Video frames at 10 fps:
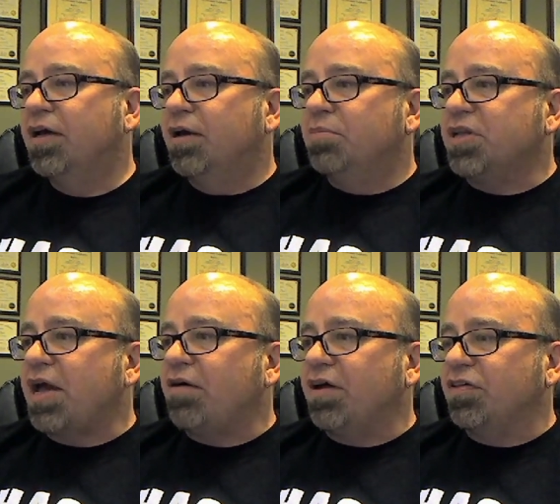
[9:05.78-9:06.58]
But
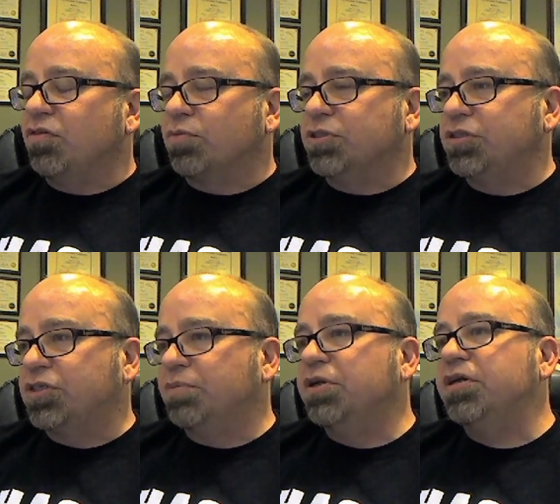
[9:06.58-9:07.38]
now I think the
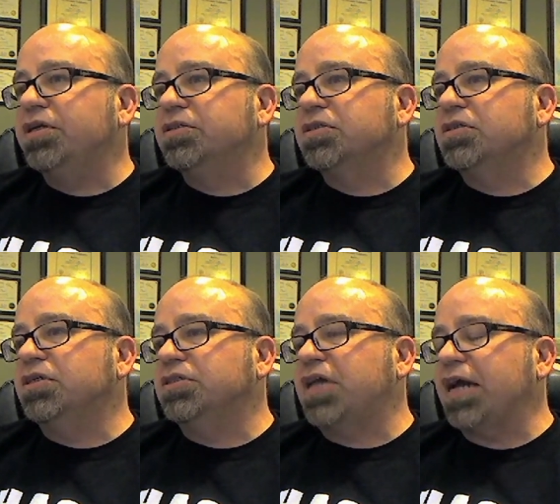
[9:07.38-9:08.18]
research community is
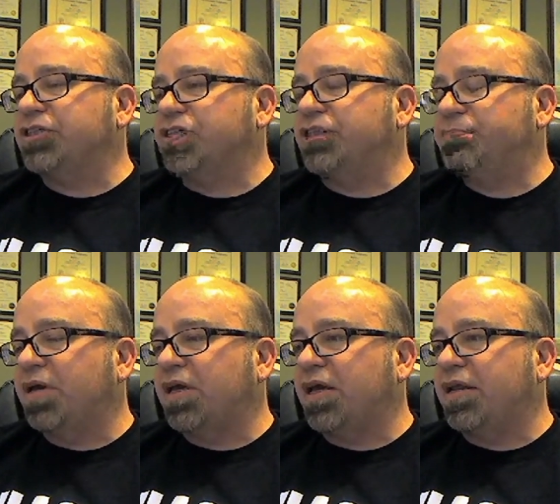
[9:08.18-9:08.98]
is catching up
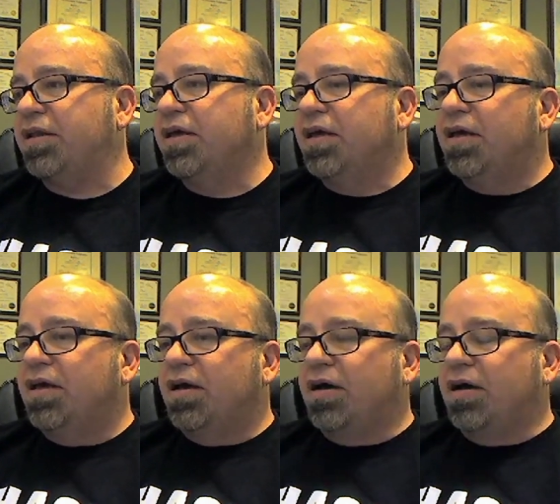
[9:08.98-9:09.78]
again
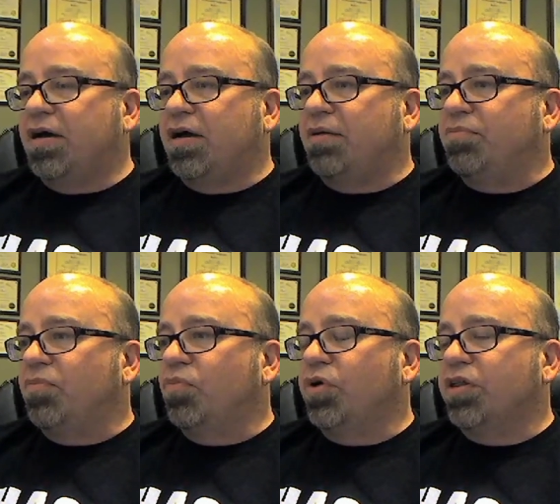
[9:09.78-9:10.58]

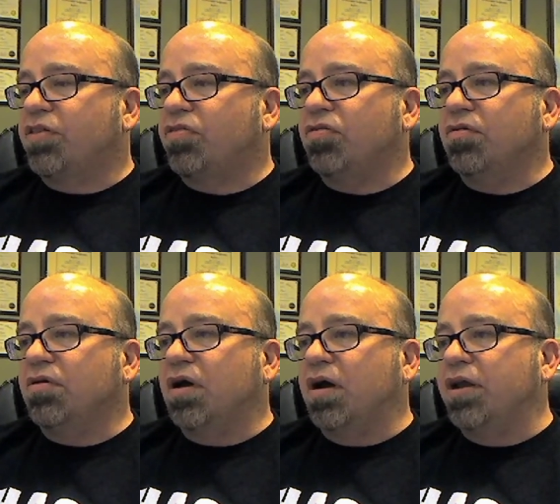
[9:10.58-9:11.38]
um, with
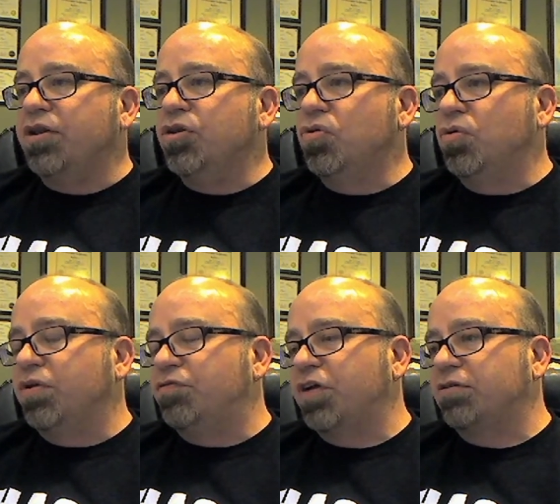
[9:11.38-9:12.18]
a new
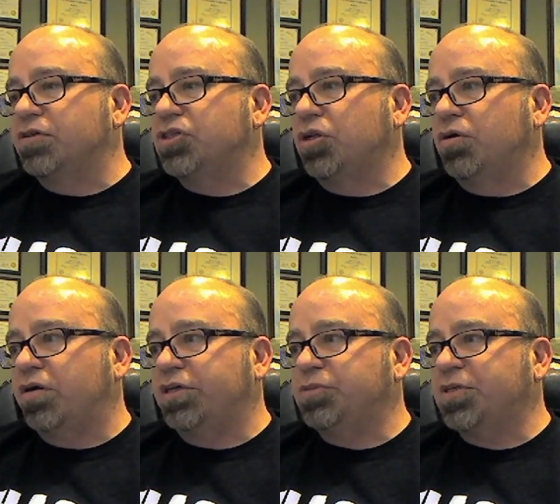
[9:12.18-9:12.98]
and vigorous
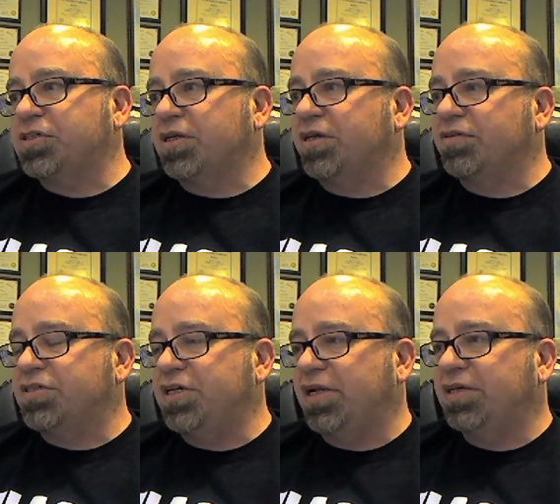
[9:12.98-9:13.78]
look, especially in the
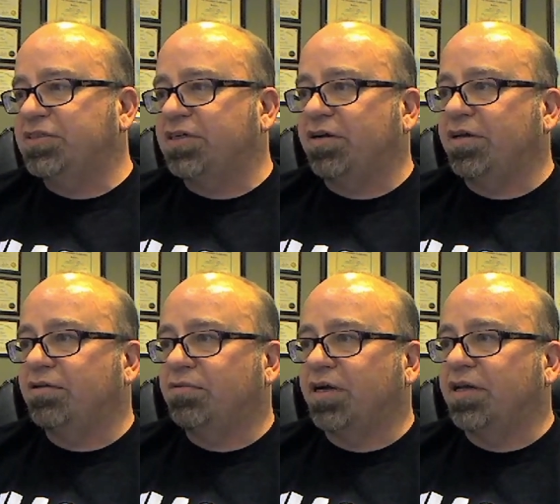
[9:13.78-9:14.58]
TLS area,
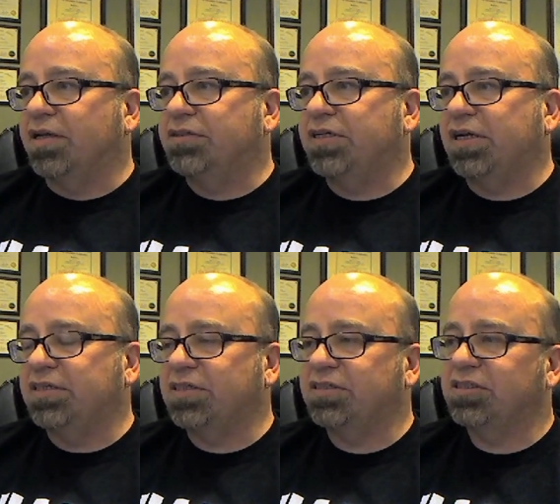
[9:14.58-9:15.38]
right? TLS
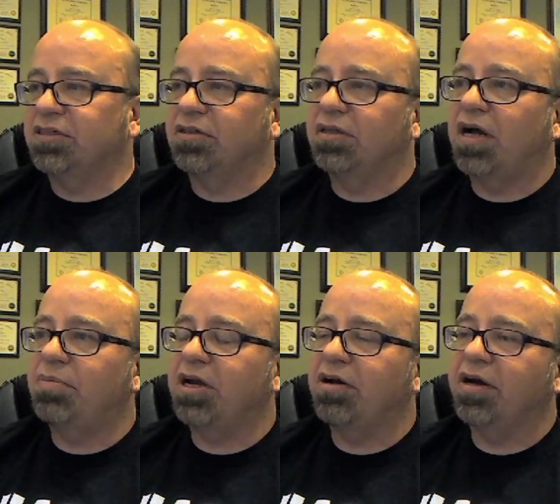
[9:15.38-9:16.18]
yeah. SSL
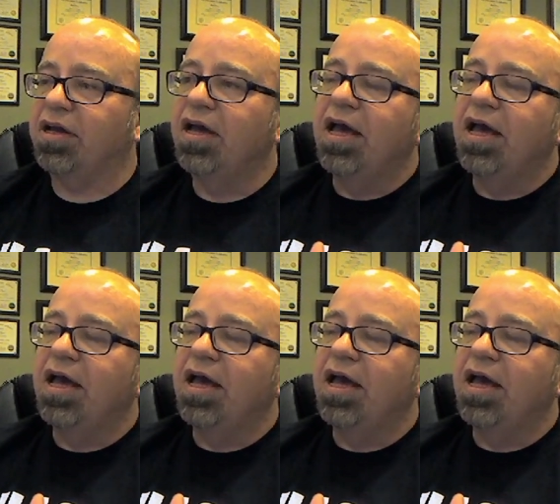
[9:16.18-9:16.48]
library area,